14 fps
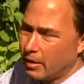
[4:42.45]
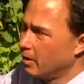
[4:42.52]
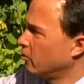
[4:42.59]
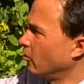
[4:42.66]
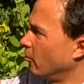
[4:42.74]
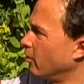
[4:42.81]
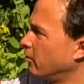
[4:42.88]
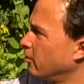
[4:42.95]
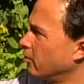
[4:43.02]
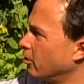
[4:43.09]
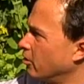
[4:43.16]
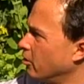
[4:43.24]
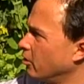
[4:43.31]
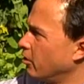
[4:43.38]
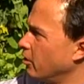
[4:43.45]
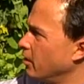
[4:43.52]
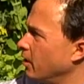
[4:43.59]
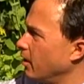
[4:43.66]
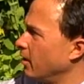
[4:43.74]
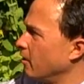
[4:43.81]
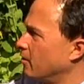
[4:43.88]
And so this is a good
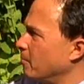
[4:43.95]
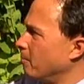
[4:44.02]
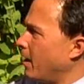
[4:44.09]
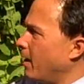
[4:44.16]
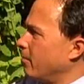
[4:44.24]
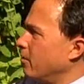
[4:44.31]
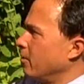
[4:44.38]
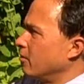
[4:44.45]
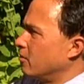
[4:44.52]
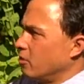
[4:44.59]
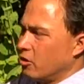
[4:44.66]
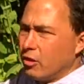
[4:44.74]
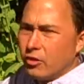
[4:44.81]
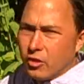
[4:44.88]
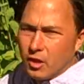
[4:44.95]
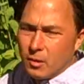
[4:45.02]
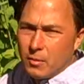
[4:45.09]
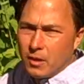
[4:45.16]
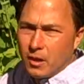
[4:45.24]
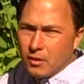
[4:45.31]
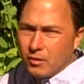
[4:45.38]
thing and it's a bad thing. It's a good
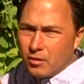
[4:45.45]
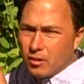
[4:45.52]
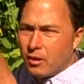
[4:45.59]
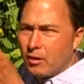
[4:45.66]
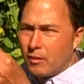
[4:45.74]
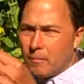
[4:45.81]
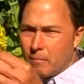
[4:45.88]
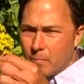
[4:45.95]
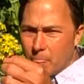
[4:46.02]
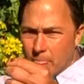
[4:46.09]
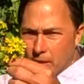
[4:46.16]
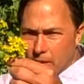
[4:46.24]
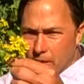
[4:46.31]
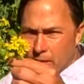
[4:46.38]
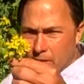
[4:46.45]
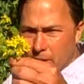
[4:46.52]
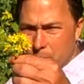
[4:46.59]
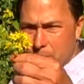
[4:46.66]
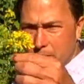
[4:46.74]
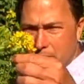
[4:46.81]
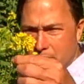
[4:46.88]
thing because the
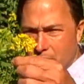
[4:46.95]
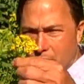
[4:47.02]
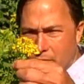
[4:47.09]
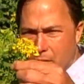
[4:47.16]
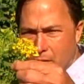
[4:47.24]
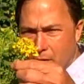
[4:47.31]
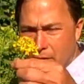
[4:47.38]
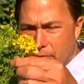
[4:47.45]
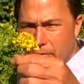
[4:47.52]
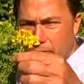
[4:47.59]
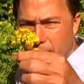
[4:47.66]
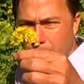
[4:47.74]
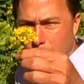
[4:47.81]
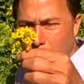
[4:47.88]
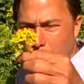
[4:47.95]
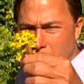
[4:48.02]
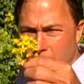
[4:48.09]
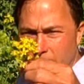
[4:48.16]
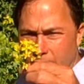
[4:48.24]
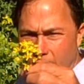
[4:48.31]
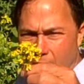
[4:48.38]
bees love the
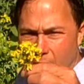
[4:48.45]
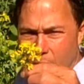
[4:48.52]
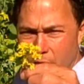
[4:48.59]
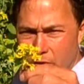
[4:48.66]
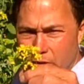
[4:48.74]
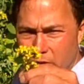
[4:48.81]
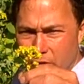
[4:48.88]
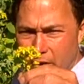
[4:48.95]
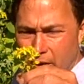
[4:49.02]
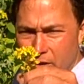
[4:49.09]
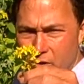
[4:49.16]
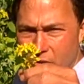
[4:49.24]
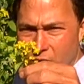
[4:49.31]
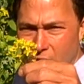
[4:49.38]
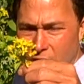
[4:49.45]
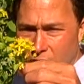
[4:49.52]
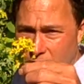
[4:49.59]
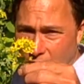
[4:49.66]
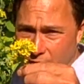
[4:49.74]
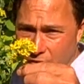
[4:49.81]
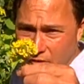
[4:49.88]
bolting flowers, and you could
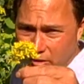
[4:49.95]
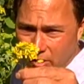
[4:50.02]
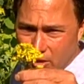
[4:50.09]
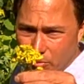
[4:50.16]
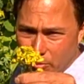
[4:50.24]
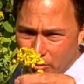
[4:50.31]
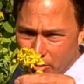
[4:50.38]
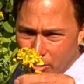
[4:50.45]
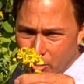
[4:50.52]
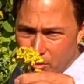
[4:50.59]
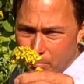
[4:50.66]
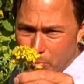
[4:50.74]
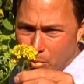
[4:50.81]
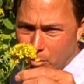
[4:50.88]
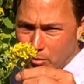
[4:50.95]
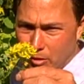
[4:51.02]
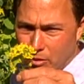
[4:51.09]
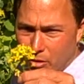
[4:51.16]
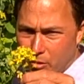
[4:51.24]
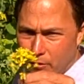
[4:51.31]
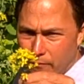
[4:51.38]
also save your seeds once they go to
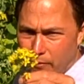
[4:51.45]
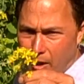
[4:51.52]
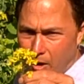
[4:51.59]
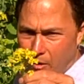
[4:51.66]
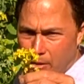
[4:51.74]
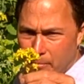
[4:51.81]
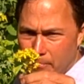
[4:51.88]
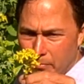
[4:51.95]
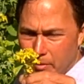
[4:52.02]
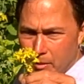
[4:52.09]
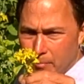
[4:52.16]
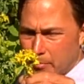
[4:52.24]
bolt and go to flower.